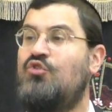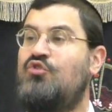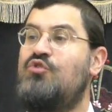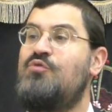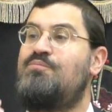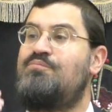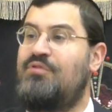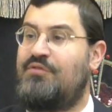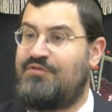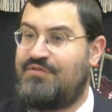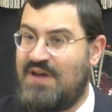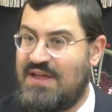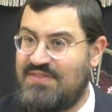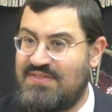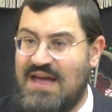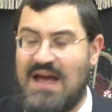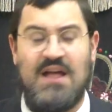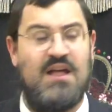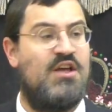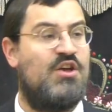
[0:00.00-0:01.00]
to prevent
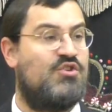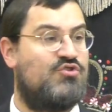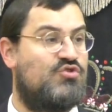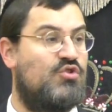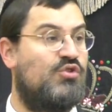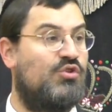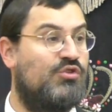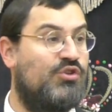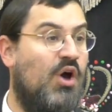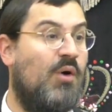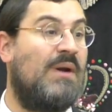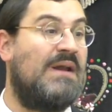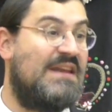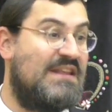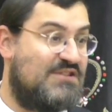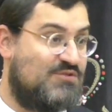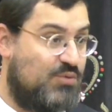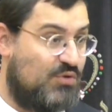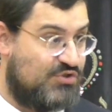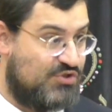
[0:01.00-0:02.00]
that, so you'll know at
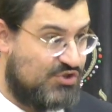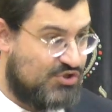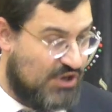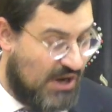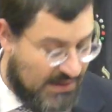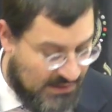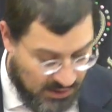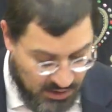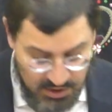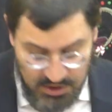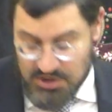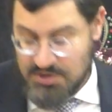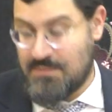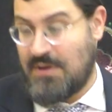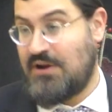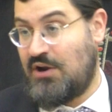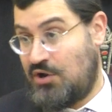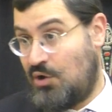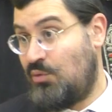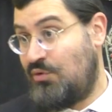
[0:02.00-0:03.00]
least what's a shayla. You
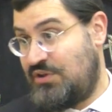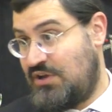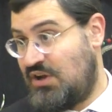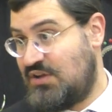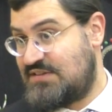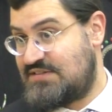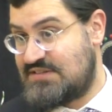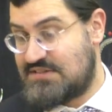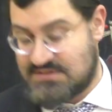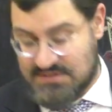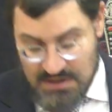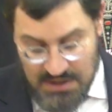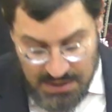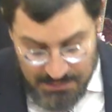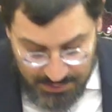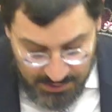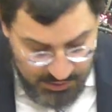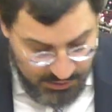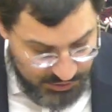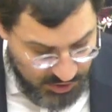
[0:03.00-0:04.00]
might not know all the answers,
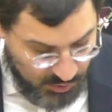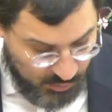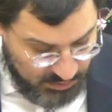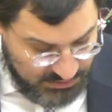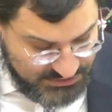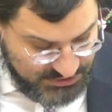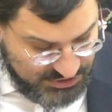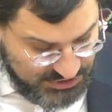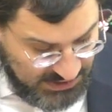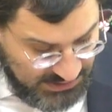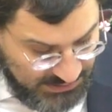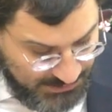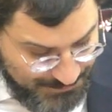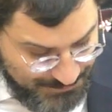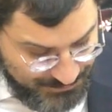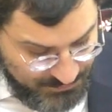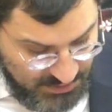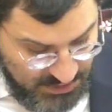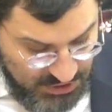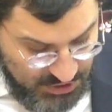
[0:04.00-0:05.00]
but you'll know what's a shayla.
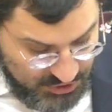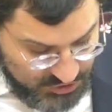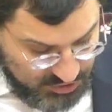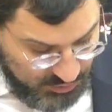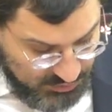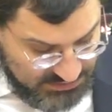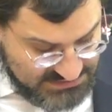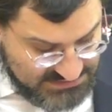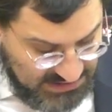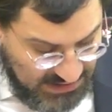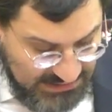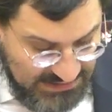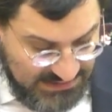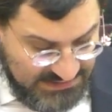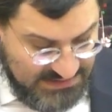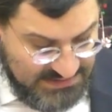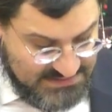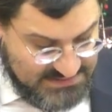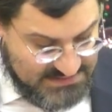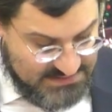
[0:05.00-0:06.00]
So we'll start
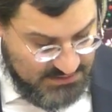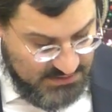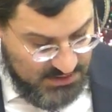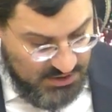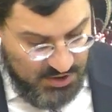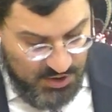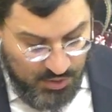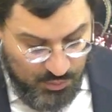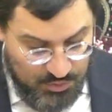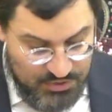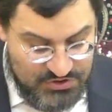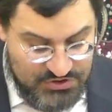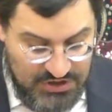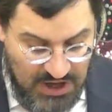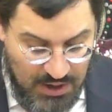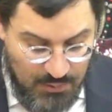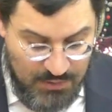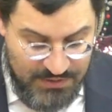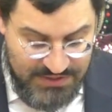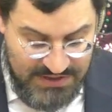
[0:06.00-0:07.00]
like this. We'll
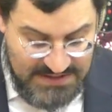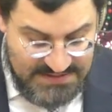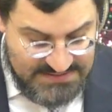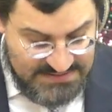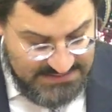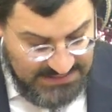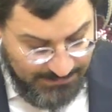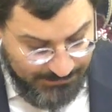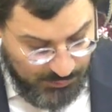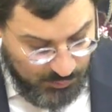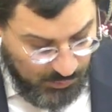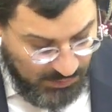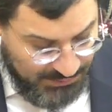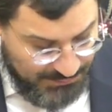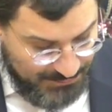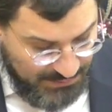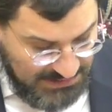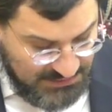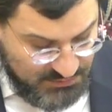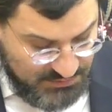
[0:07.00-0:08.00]
start with issa number
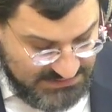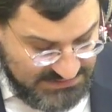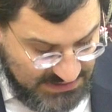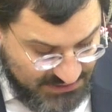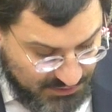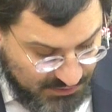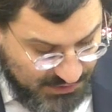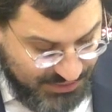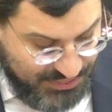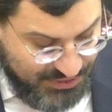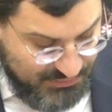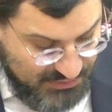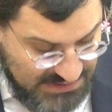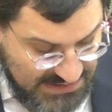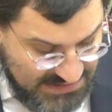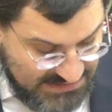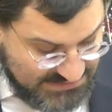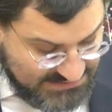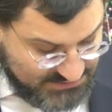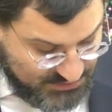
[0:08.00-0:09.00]
one. As we said, there are
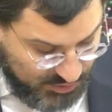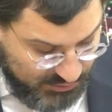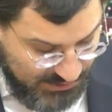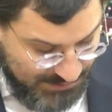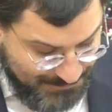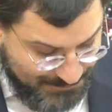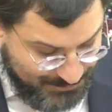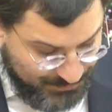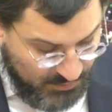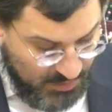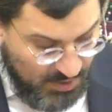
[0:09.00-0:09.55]
three issurim